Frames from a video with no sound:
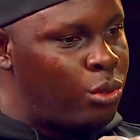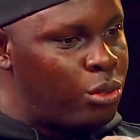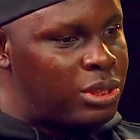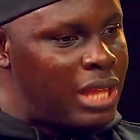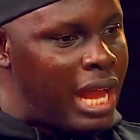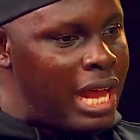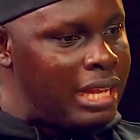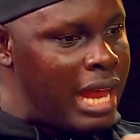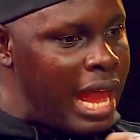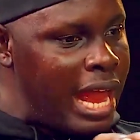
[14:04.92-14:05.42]

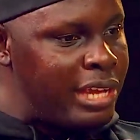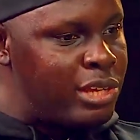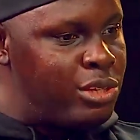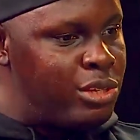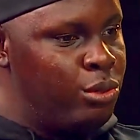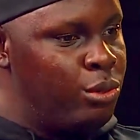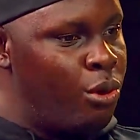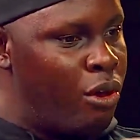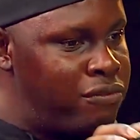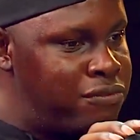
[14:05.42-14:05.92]
total
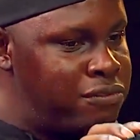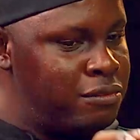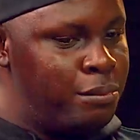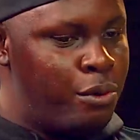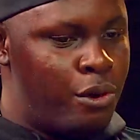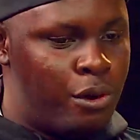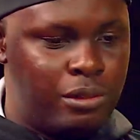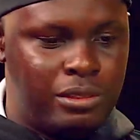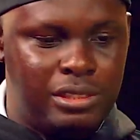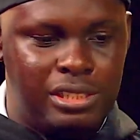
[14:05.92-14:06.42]
IQ of
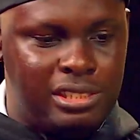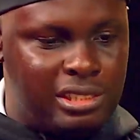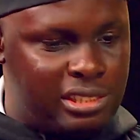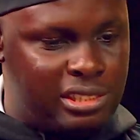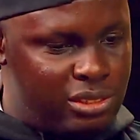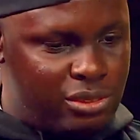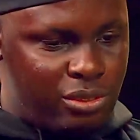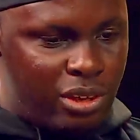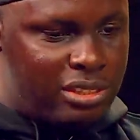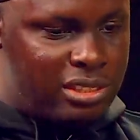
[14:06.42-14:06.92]
football
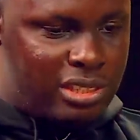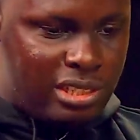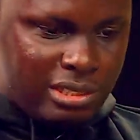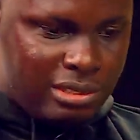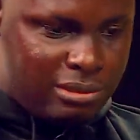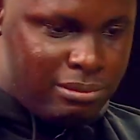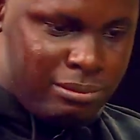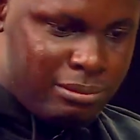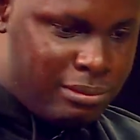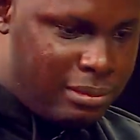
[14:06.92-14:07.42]
is
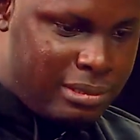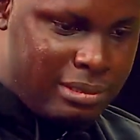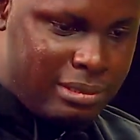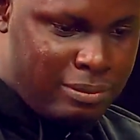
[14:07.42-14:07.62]
nothing.